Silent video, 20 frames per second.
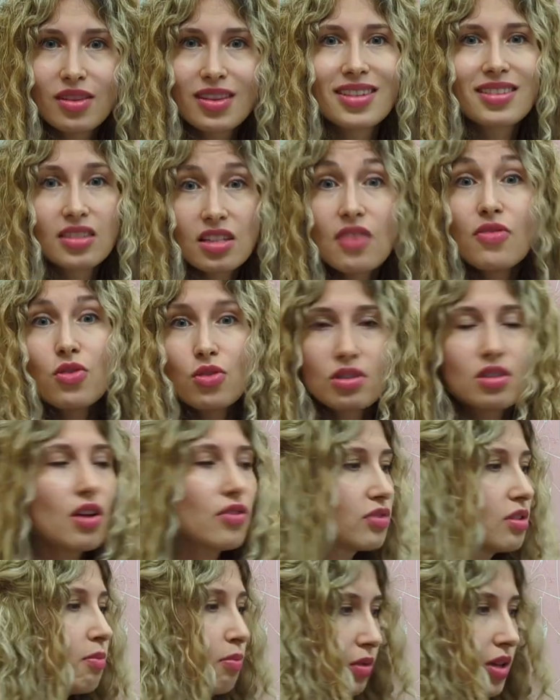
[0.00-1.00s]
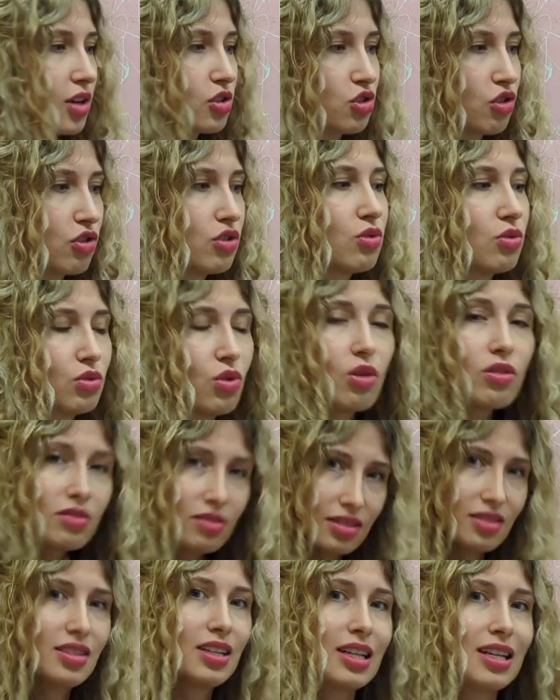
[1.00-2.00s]
and give yourself some pleasure too.
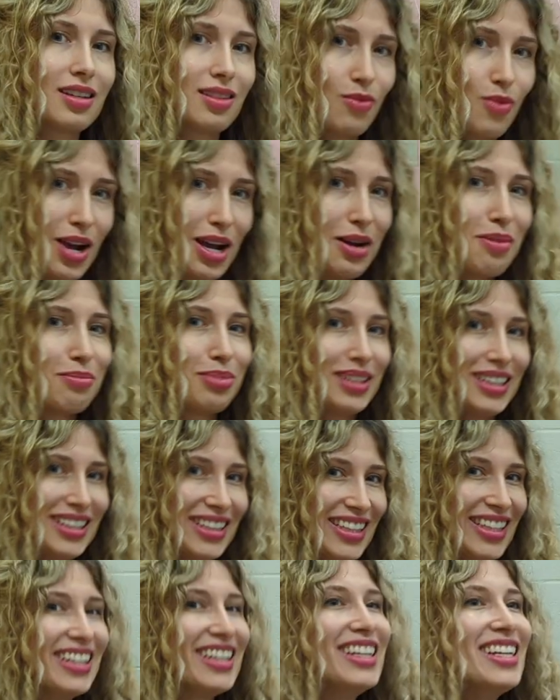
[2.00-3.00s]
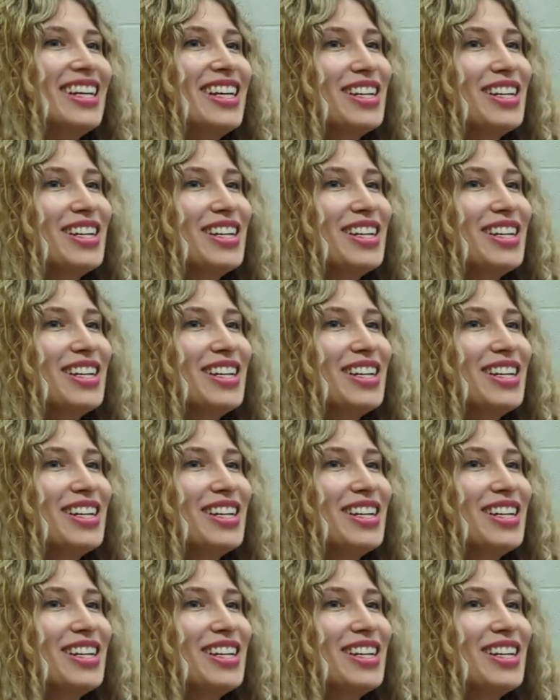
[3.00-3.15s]
Don't take it away completely.